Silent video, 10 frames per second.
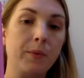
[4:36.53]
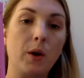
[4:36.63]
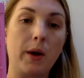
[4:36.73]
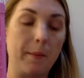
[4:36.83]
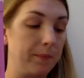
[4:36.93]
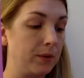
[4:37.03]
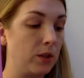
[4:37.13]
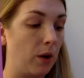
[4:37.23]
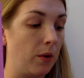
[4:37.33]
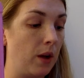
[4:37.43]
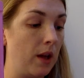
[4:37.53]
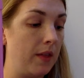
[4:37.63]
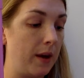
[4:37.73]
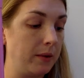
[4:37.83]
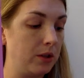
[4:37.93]
Okay, so
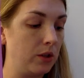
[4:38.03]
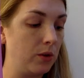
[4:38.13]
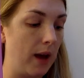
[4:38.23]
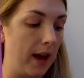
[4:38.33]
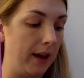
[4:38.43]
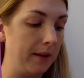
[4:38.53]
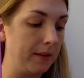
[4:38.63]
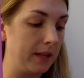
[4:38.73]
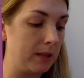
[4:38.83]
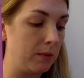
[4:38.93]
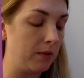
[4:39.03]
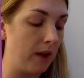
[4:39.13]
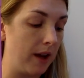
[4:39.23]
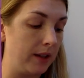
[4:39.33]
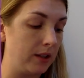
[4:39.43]
that was 2A. Let's move
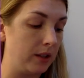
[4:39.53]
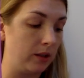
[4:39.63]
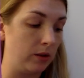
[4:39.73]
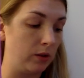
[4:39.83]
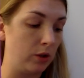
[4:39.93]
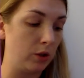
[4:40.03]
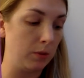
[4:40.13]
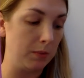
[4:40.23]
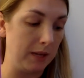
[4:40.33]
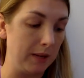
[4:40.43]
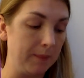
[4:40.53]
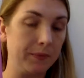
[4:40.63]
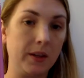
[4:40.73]
on to 2B.